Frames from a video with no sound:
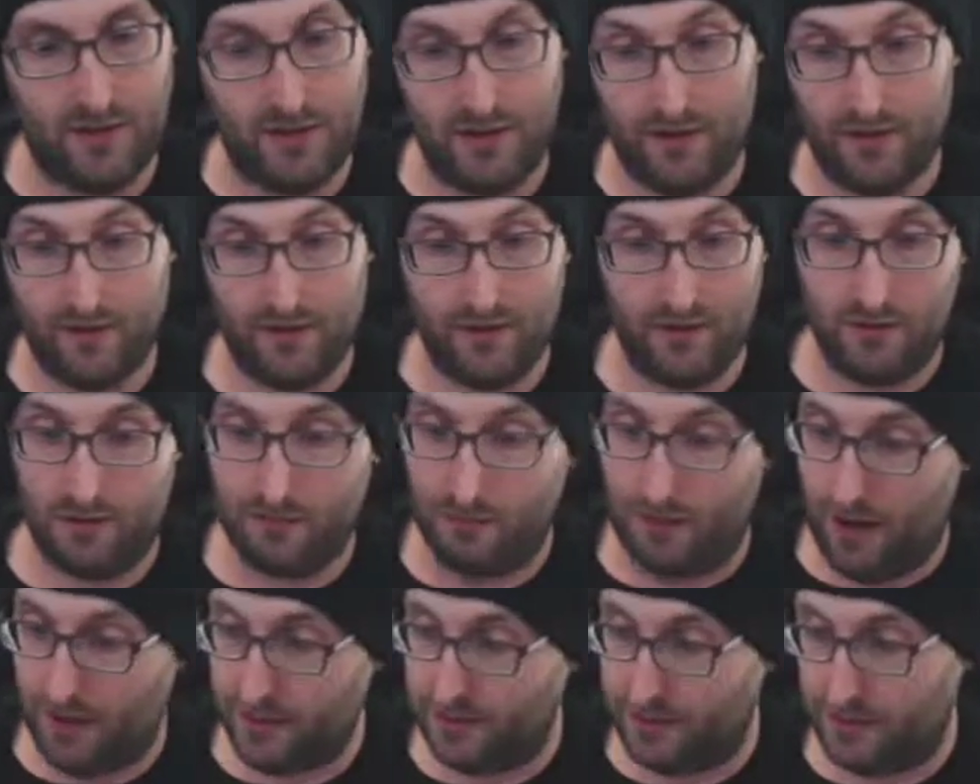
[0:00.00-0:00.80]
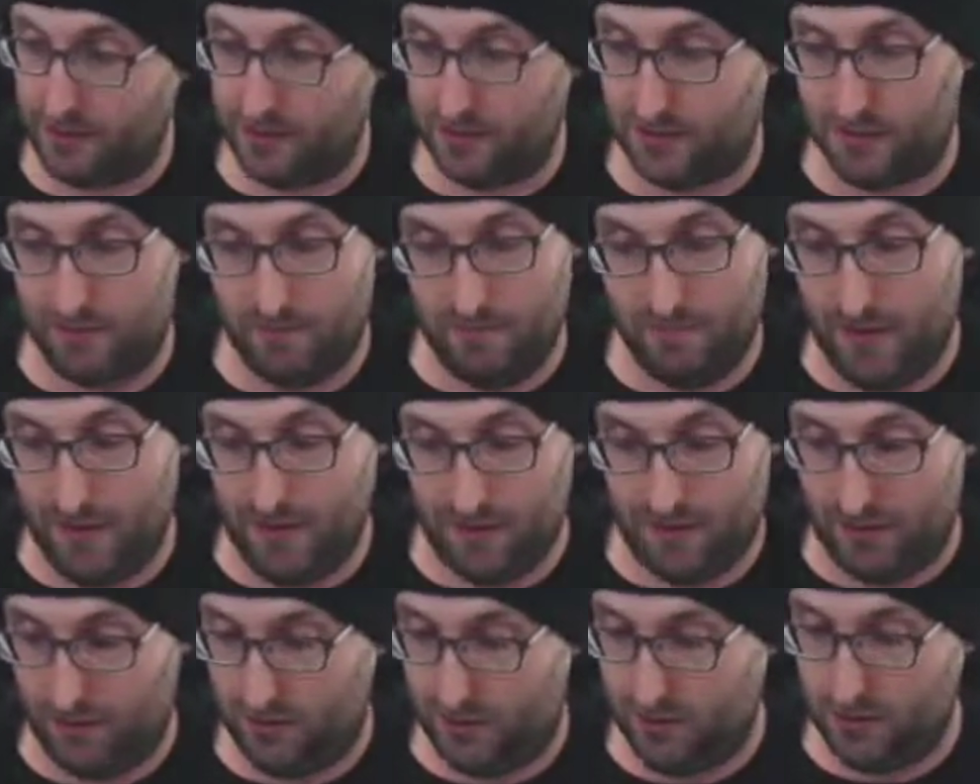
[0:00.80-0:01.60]
And you know, boxes
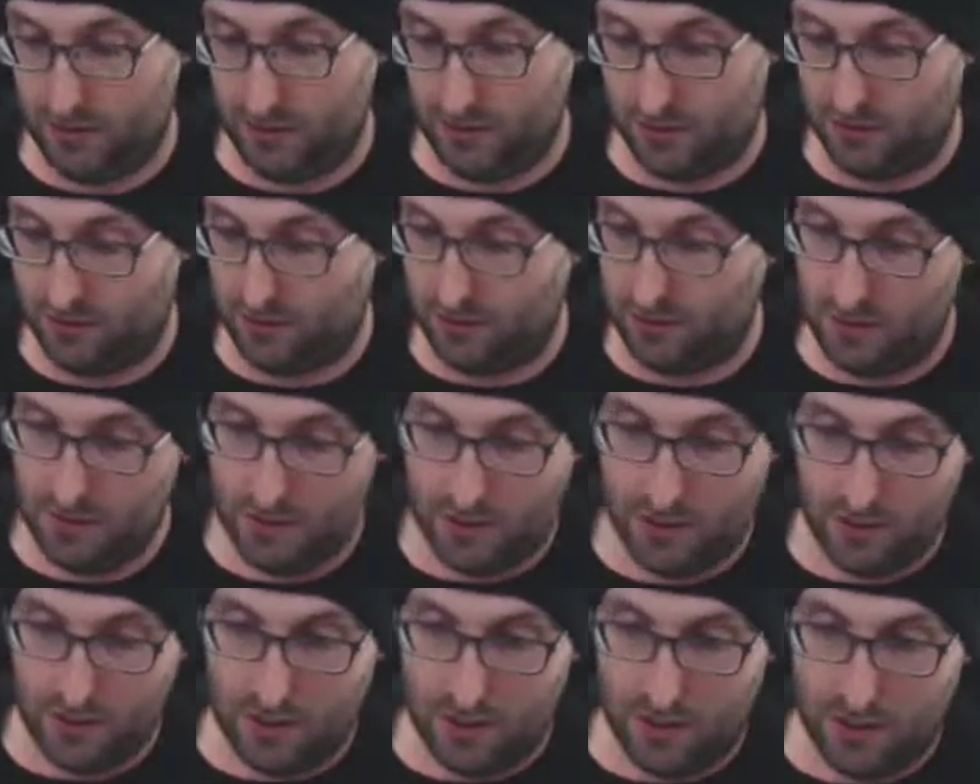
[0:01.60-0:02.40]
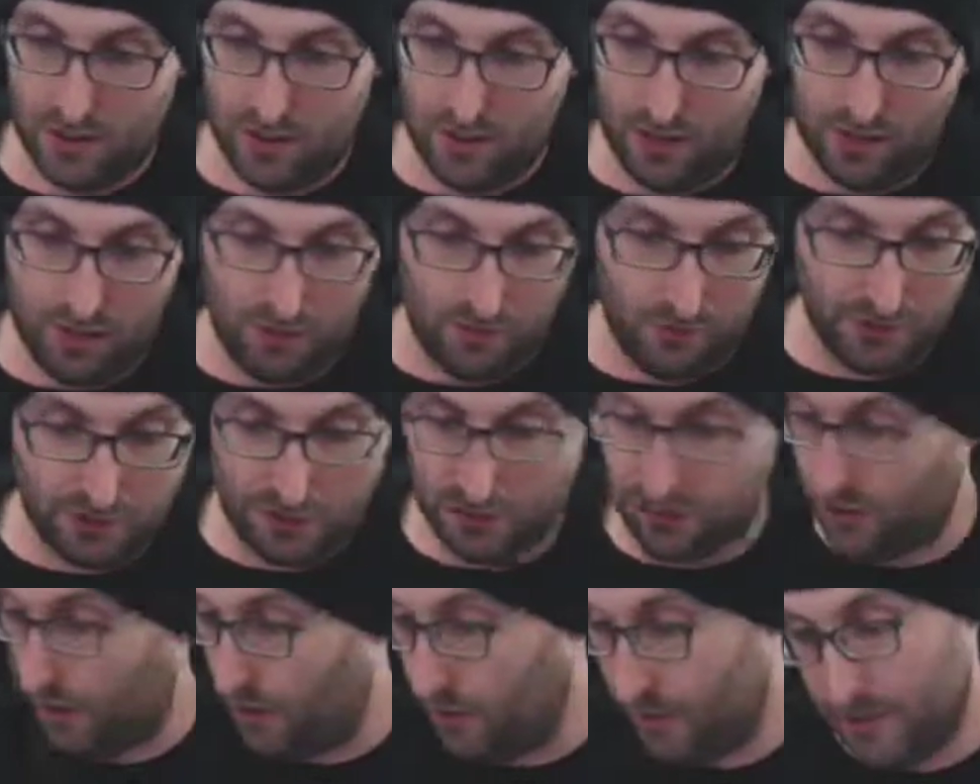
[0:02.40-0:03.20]
mint condition, which
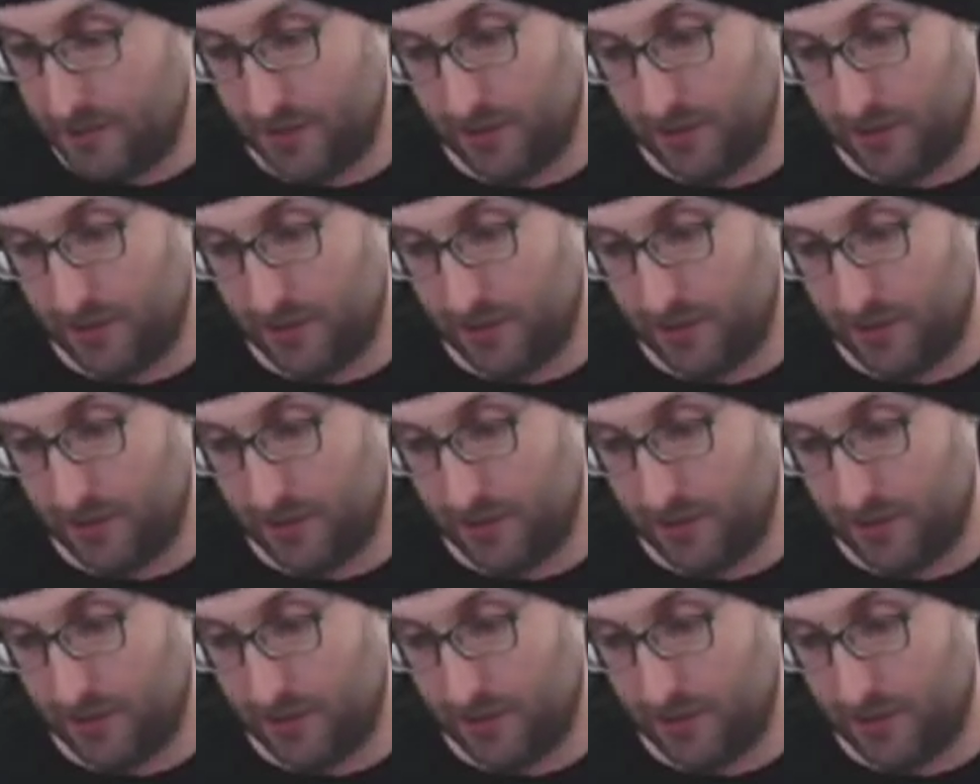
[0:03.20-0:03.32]
is always